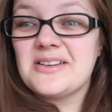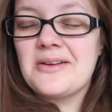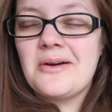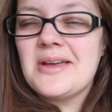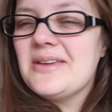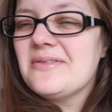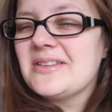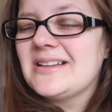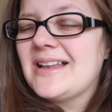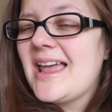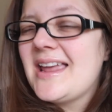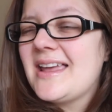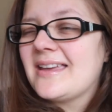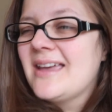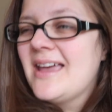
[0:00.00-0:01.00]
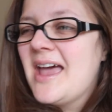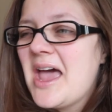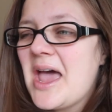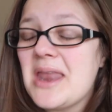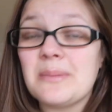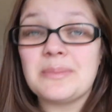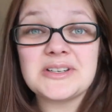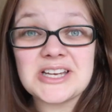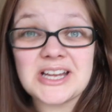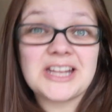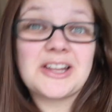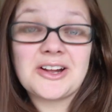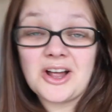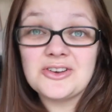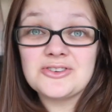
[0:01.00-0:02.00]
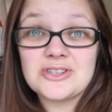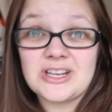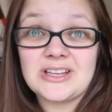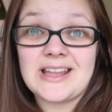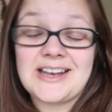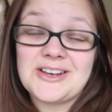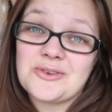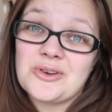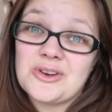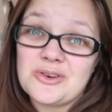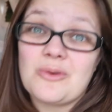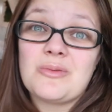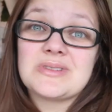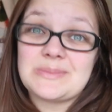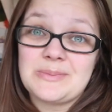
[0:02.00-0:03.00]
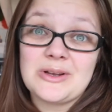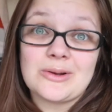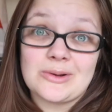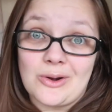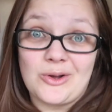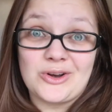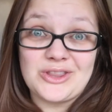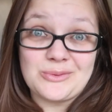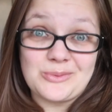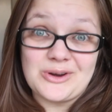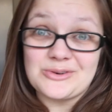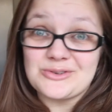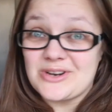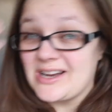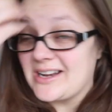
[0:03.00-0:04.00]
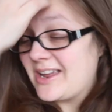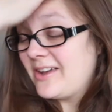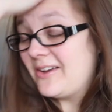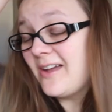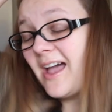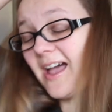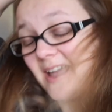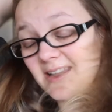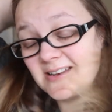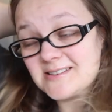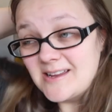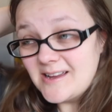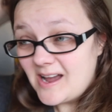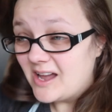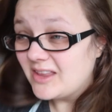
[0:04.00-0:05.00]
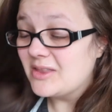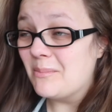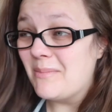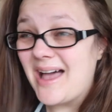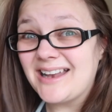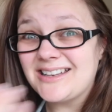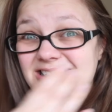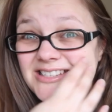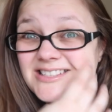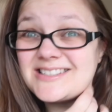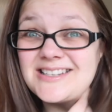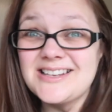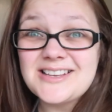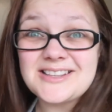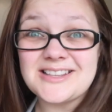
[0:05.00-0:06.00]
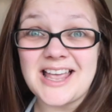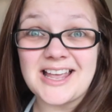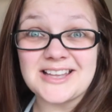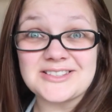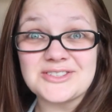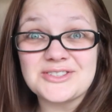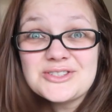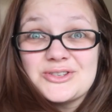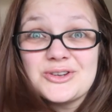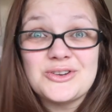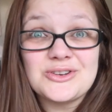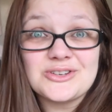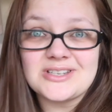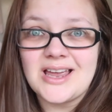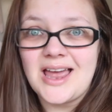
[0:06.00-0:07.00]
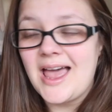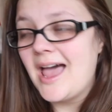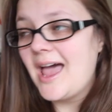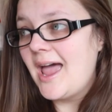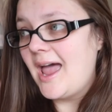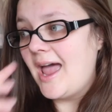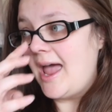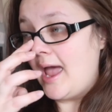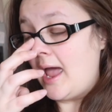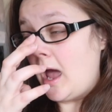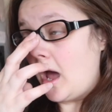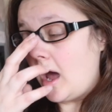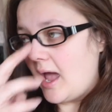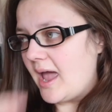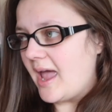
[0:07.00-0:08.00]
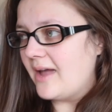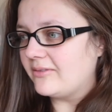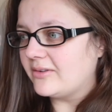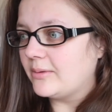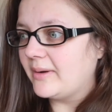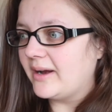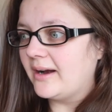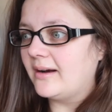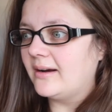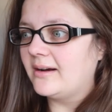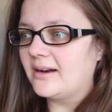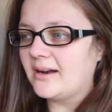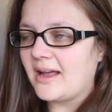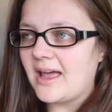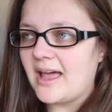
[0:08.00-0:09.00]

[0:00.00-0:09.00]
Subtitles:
not even like in a particular country, then you're gonna know what's been going on in the world right now and the madness that has ensued everywhere.